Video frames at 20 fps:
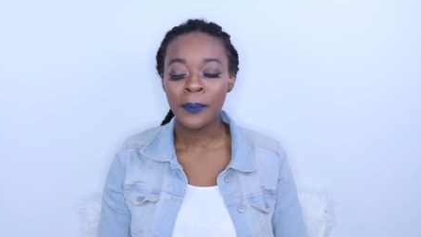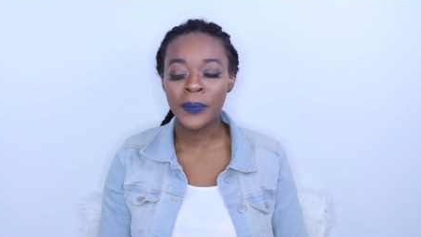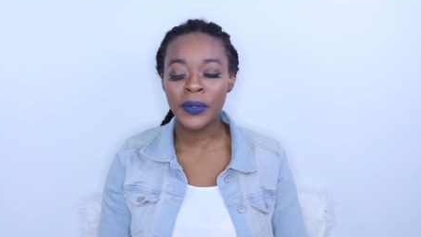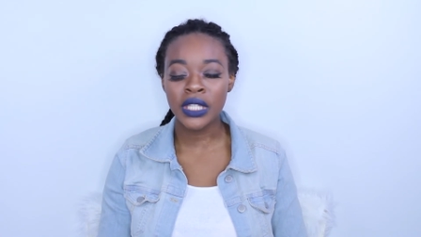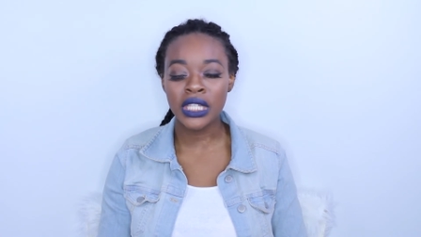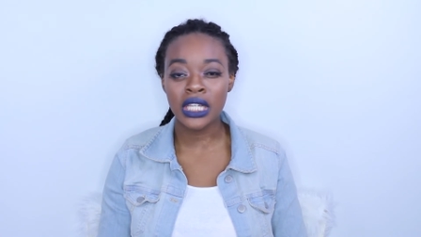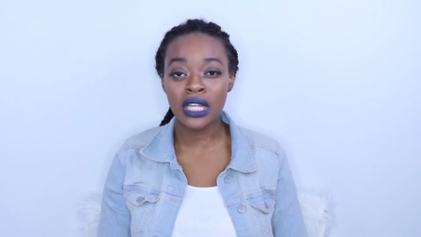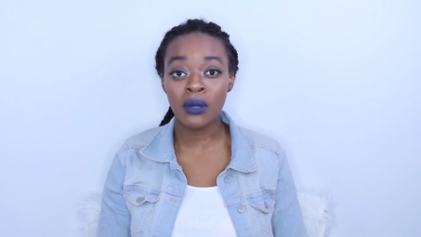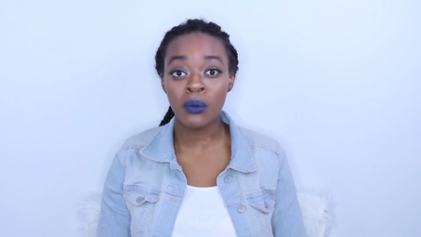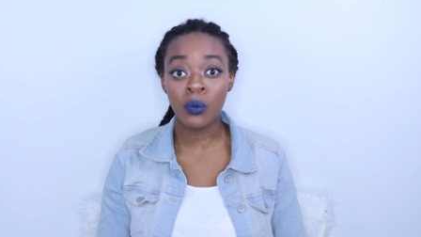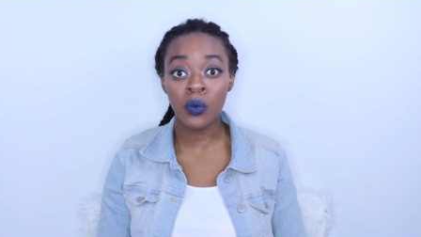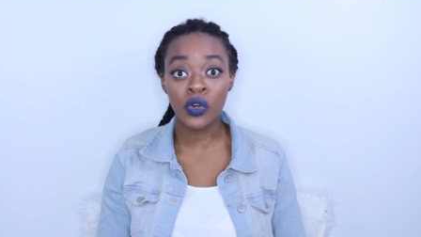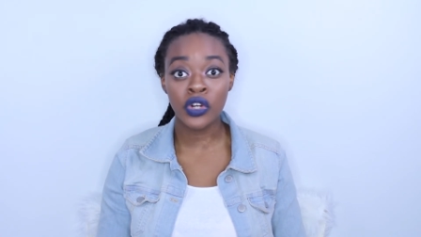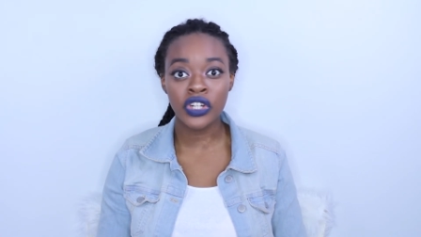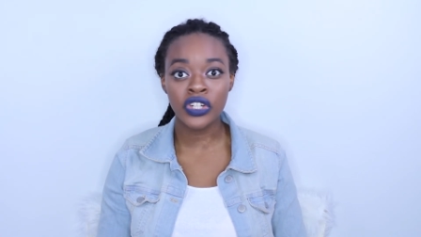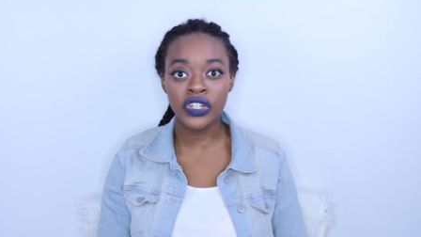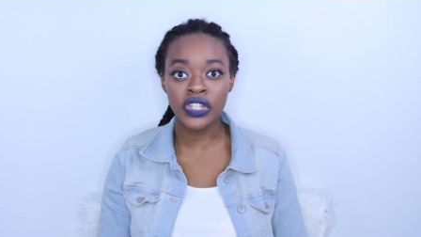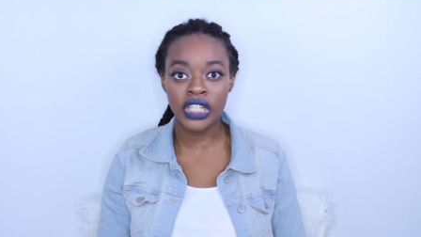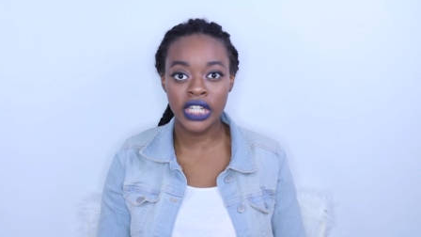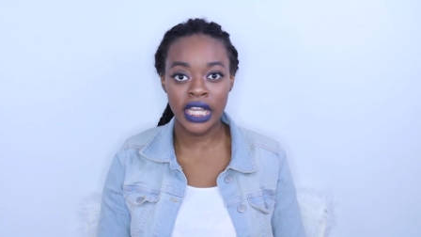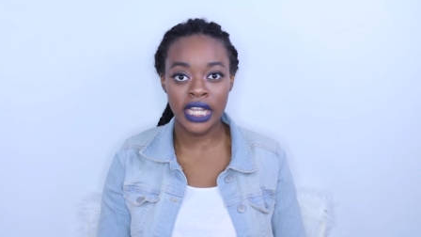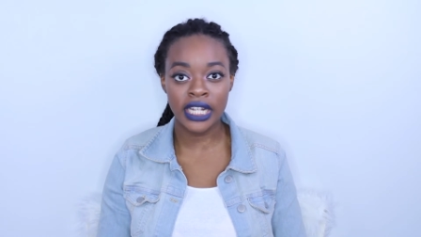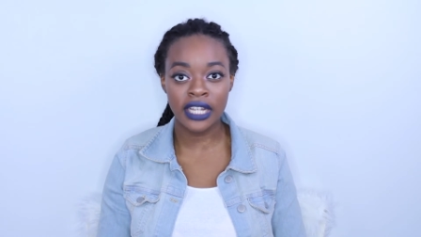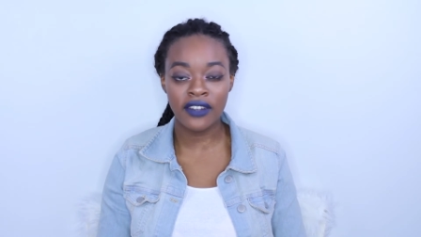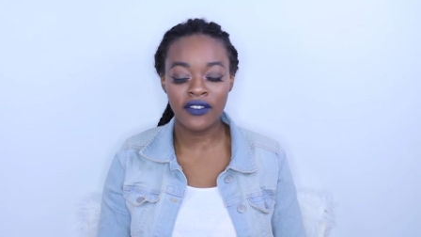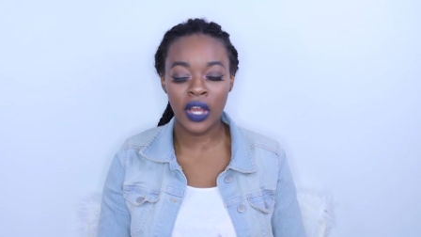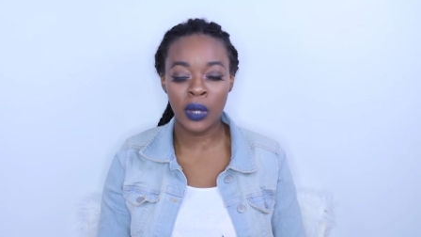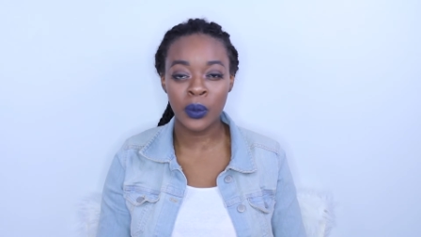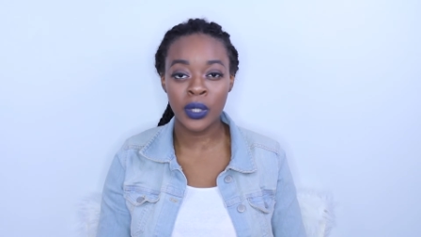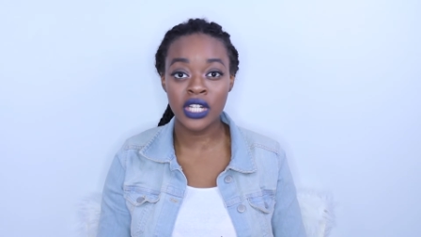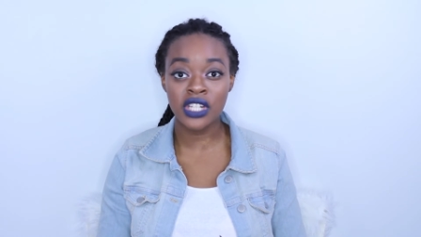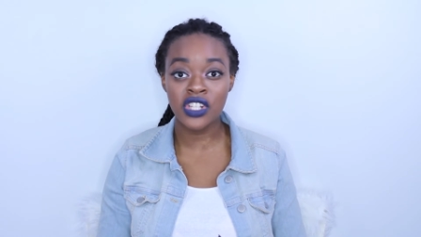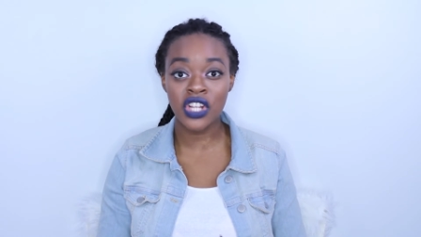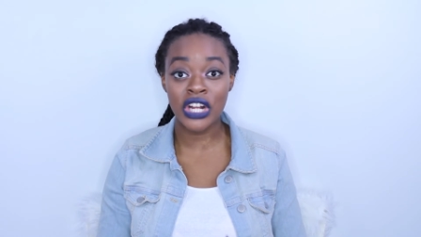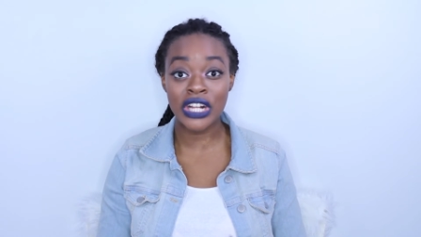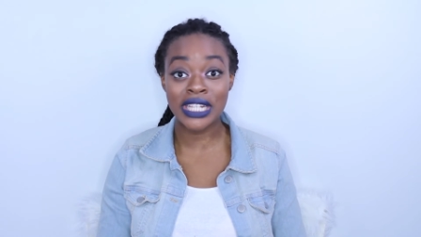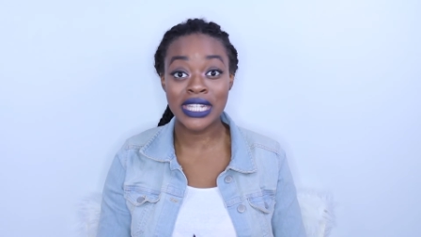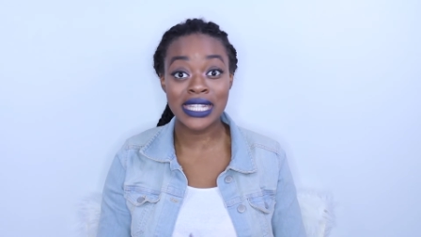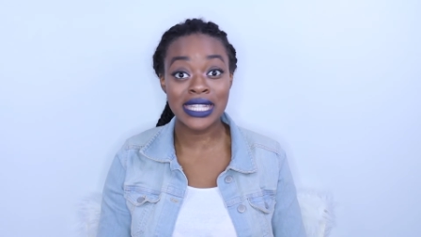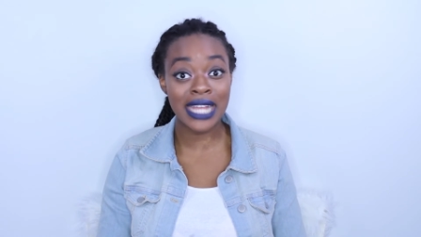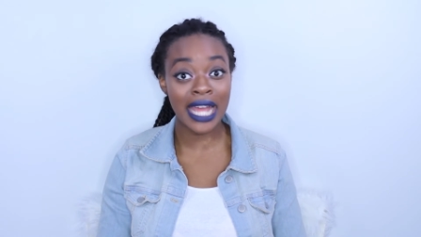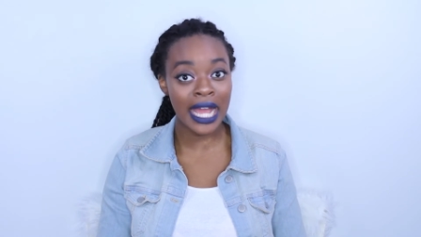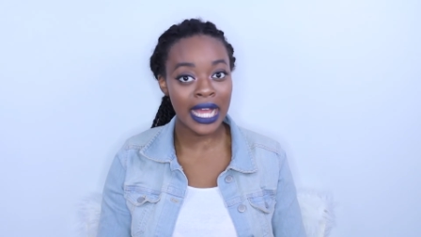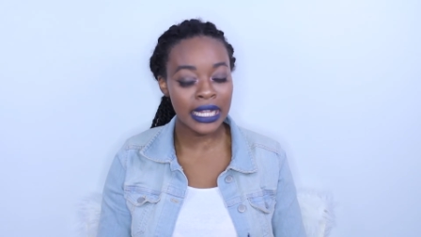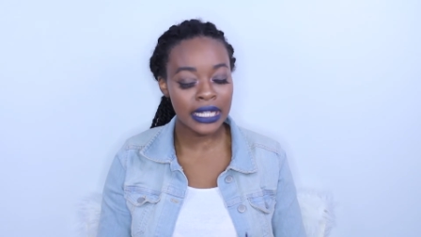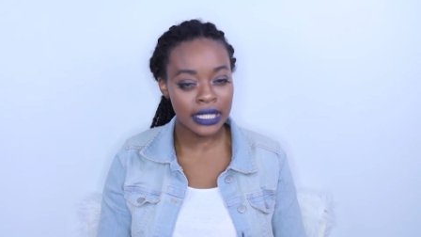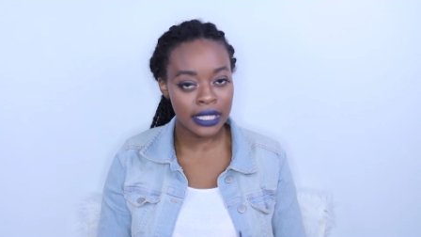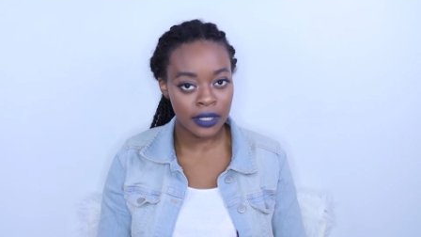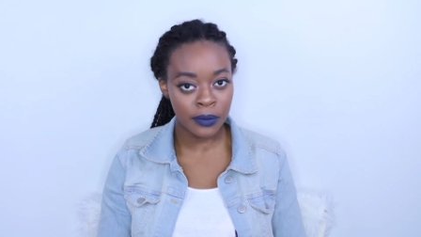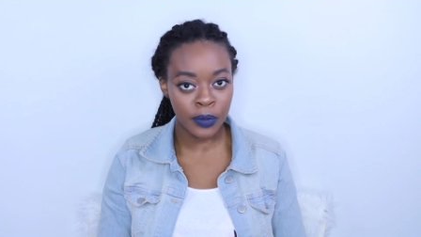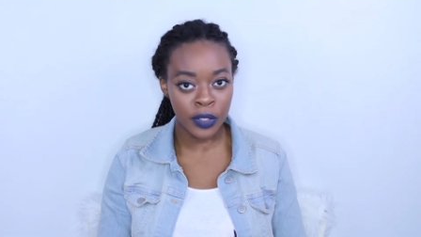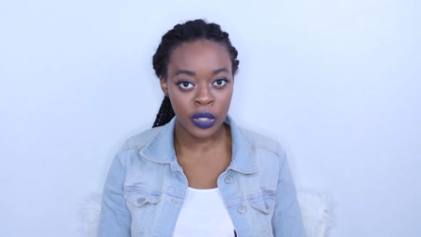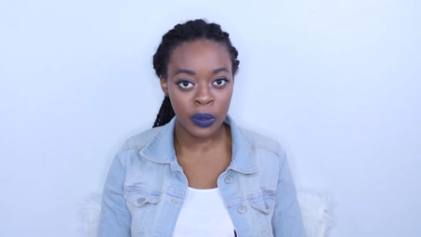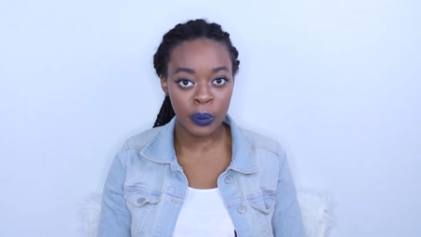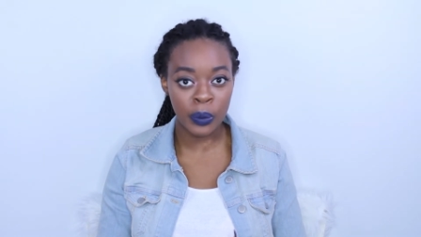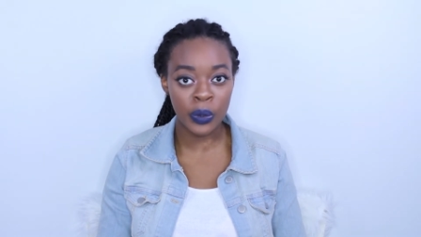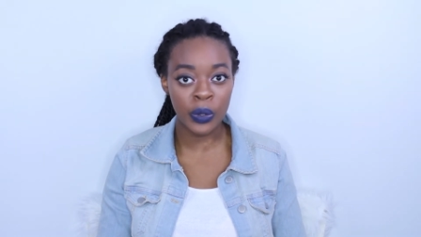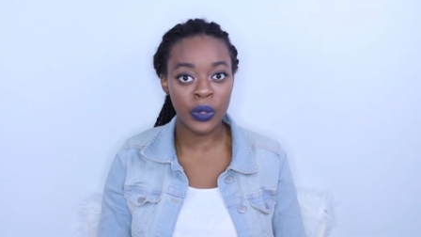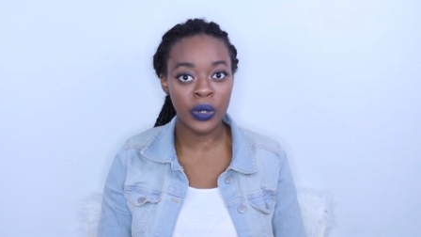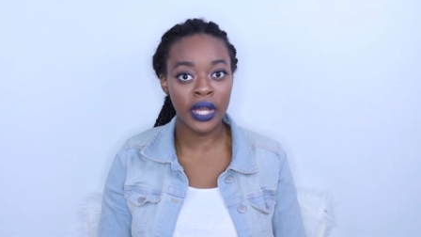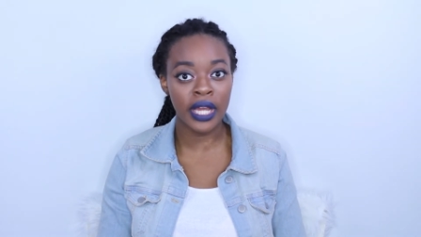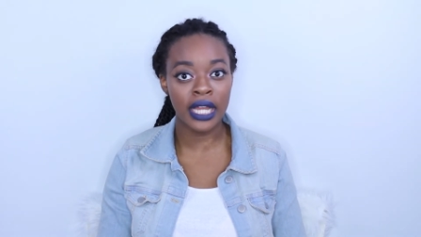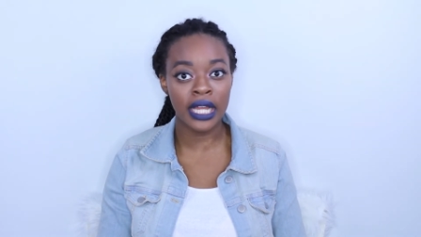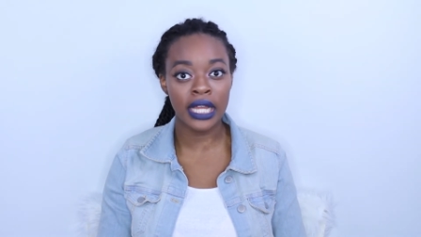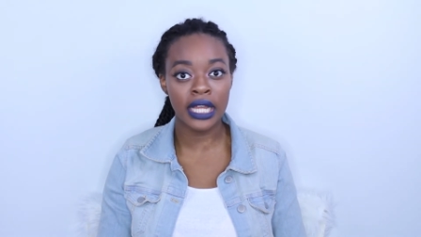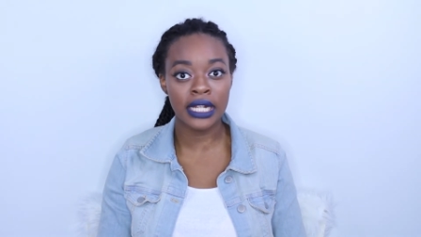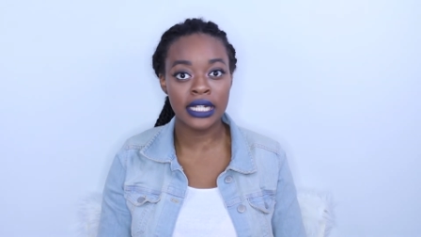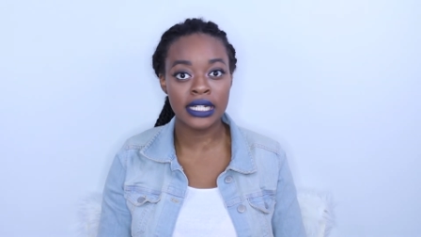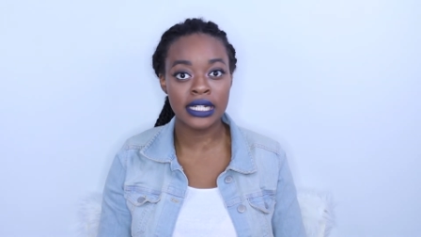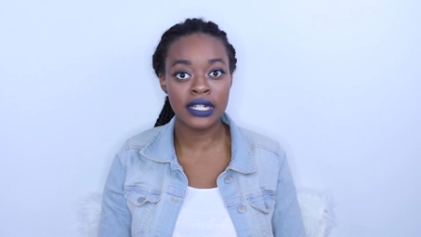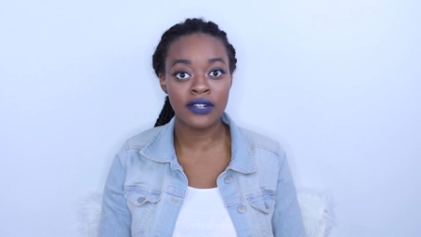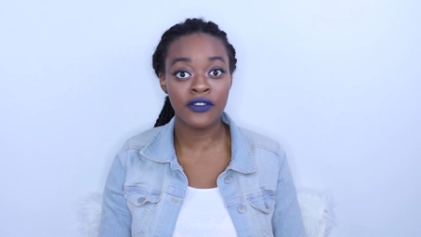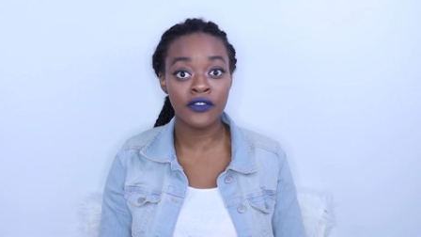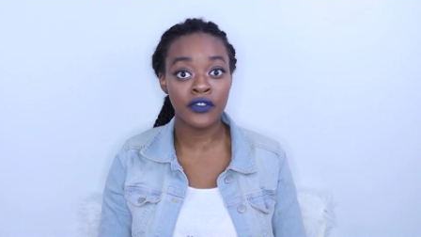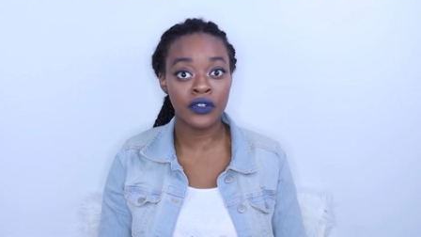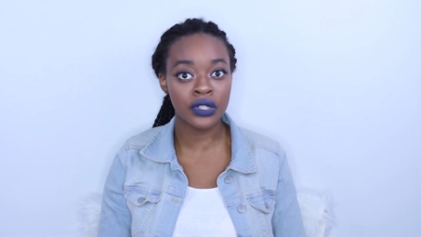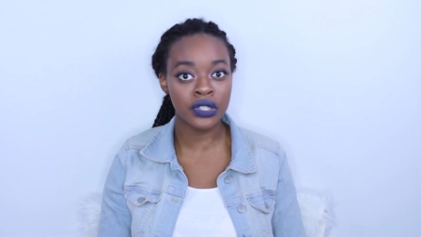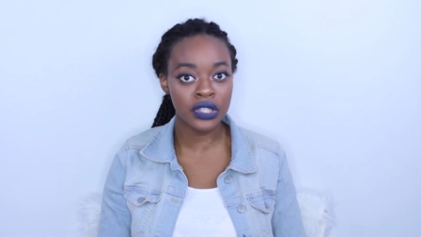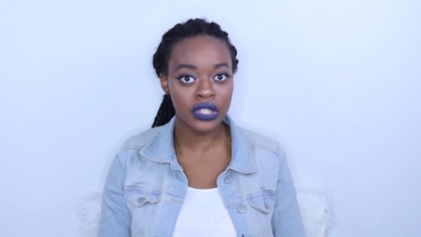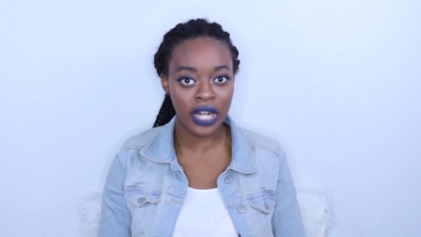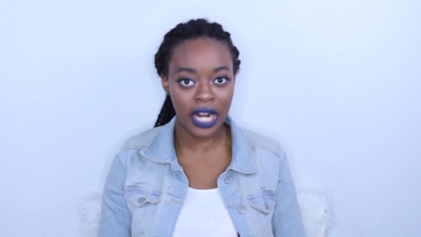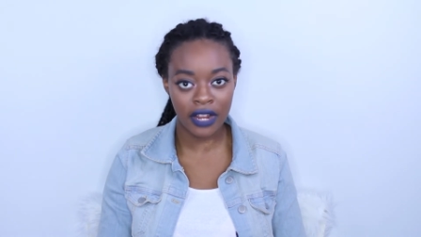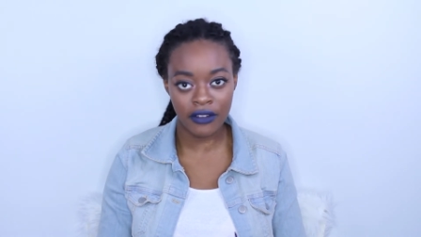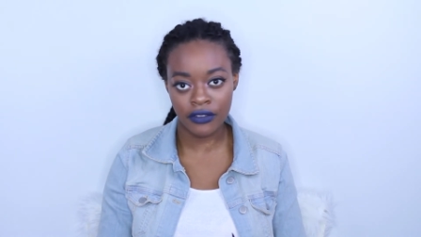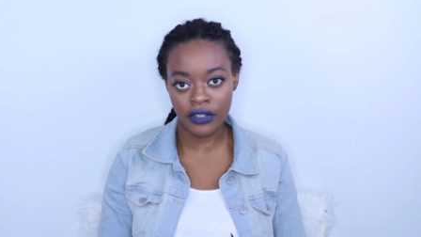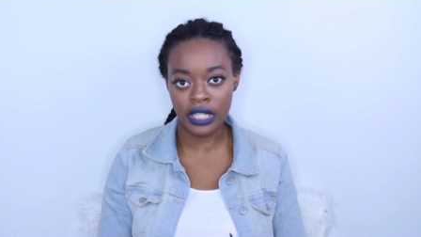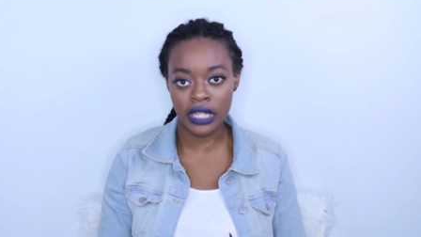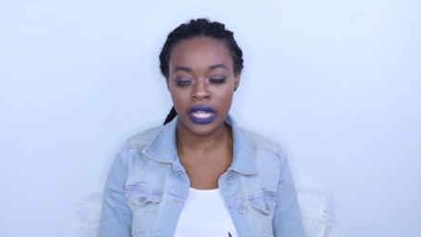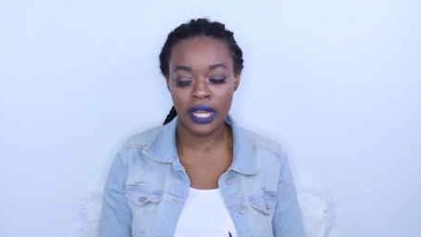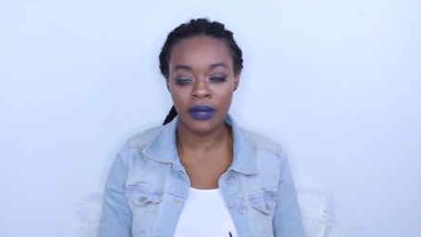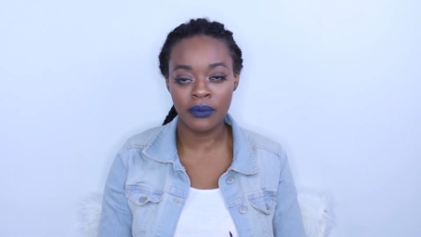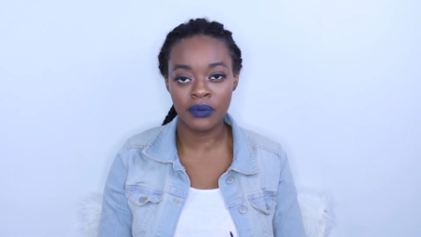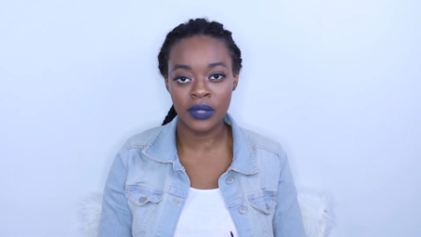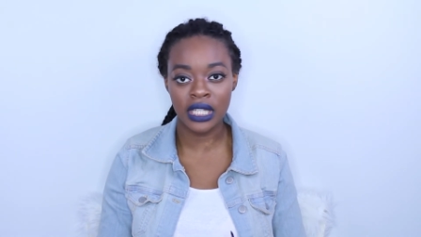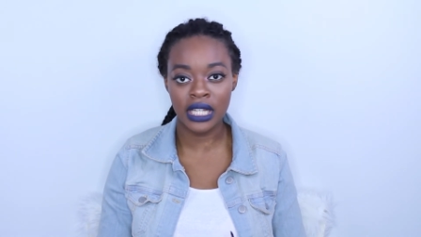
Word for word: being more creative, I want to start styling people and photographing them,